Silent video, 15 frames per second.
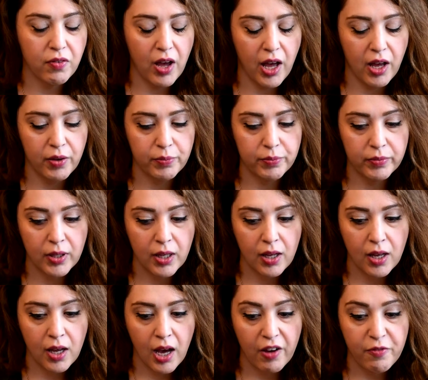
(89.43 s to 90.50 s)

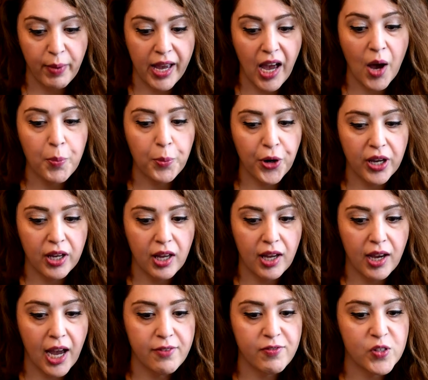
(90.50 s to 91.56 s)
my
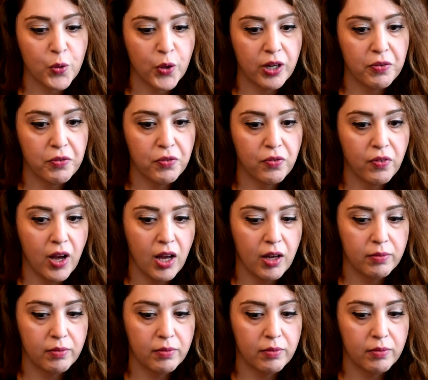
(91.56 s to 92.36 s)
upbringing, I've sort of